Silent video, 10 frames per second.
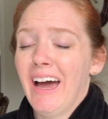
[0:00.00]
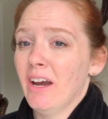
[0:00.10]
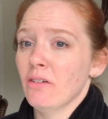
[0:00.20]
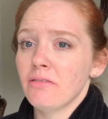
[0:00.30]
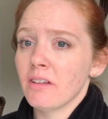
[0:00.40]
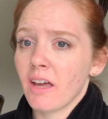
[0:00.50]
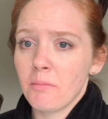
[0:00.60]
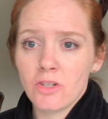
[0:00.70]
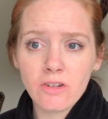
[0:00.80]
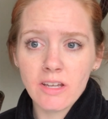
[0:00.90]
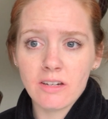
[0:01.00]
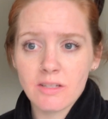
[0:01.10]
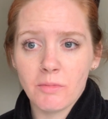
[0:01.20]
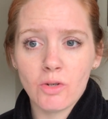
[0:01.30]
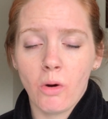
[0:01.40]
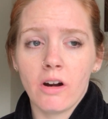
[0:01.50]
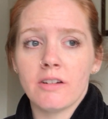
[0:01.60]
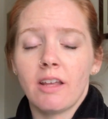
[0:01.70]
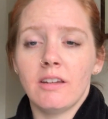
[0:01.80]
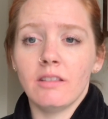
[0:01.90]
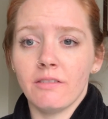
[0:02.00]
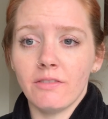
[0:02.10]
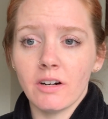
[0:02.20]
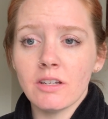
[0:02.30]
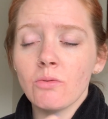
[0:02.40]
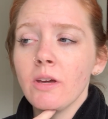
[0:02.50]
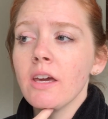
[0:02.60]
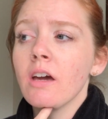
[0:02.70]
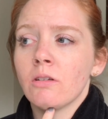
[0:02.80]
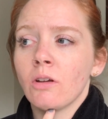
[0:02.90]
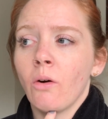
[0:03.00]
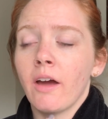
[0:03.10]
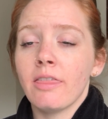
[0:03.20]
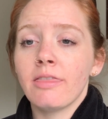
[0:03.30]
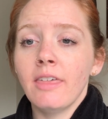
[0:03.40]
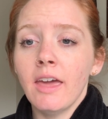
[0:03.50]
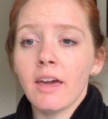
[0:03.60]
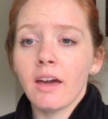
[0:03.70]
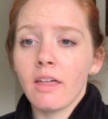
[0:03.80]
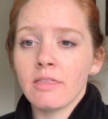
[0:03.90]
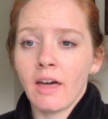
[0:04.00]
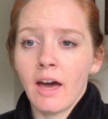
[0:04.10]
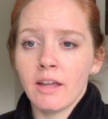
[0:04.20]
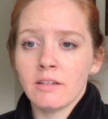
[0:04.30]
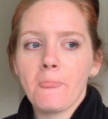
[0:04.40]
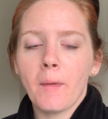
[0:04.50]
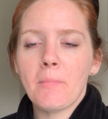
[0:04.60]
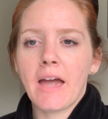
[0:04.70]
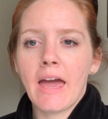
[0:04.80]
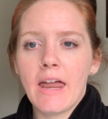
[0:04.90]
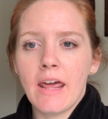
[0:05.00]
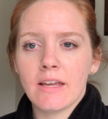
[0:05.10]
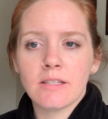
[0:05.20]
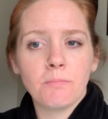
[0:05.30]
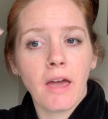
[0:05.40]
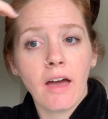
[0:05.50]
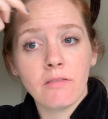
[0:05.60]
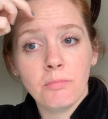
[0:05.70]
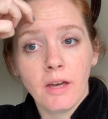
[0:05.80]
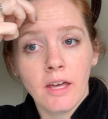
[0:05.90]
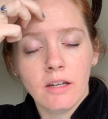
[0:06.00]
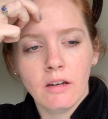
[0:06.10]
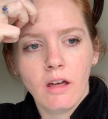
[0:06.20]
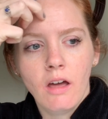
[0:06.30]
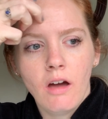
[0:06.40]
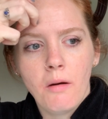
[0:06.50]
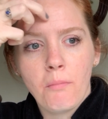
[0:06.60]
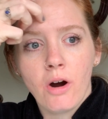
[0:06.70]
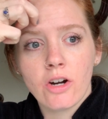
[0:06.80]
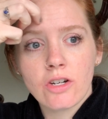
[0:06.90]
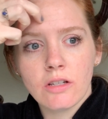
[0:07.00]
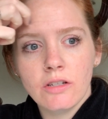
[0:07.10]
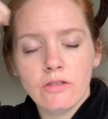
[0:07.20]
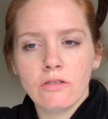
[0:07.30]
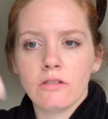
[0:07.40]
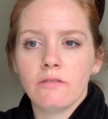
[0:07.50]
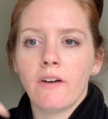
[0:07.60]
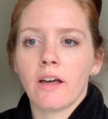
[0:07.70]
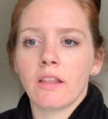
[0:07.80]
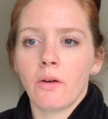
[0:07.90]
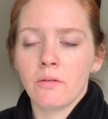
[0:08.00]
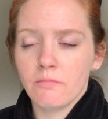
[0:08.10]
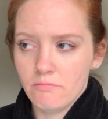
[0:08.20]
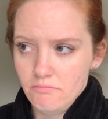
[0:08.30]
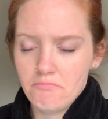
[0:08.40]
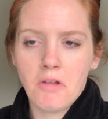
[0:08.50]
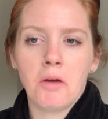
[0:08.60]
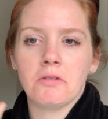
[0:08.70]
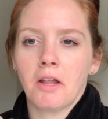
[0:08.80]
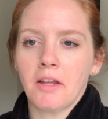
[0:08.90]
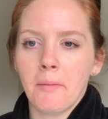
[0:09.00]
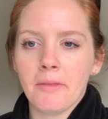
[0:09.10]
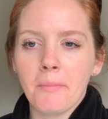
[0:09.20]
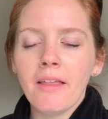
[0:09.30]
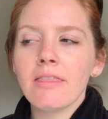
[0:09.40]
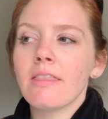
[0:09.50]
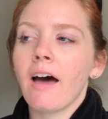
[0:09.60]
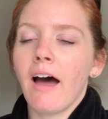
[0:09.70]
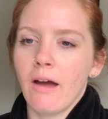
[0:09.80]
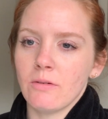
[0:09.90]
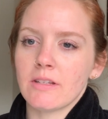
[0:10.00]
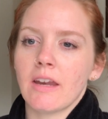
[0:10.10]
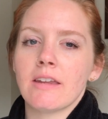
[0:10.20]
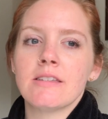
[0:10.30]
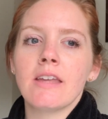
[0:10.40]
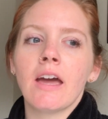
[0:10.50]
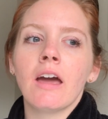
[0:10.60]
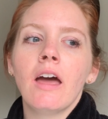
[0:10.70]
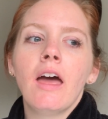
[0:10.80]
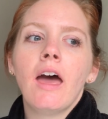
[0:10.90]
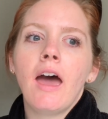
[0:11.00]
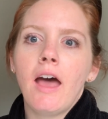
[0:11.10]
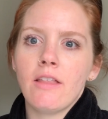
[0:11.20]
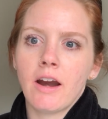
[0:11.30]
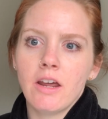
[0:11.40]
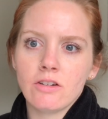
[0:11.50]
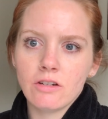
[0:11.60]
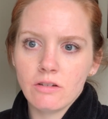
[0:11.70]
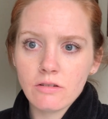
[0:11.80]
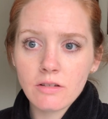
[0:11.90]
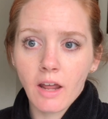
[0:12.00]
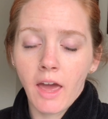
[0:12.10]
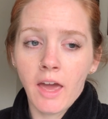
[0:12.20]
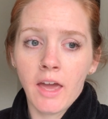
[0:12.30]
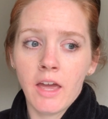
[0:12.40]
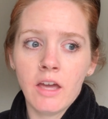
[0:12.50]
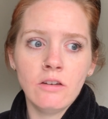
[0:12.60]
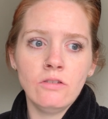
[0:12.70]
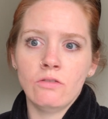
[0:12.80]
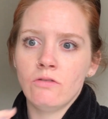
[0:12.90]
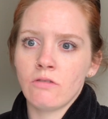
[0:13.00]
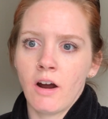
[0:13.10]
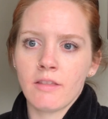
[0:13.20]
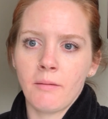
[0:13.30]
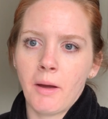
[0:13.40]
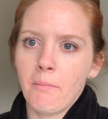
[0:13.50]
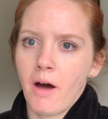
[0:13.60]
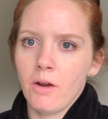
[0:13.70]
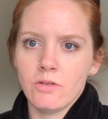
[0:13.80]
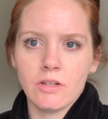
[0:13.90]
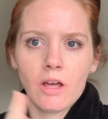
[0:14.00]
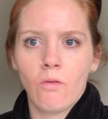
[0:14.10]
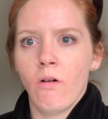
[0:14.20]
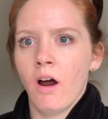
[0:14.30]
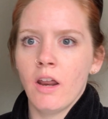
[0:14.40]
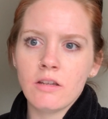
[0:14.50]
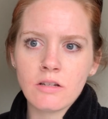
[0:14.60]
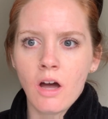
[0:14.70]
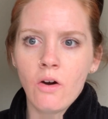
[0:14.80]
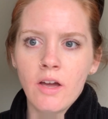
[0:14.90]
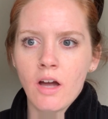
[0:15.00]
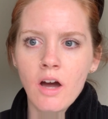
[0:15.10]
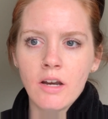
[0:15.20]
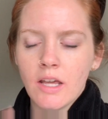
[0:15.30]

don't feel like I've been drinking as much water as I did the first week. So I think that my headaches may have been partially due to the fact that it was that time of the month, I was getting sick, and then I introduced a new drug that my body was just like, what is going on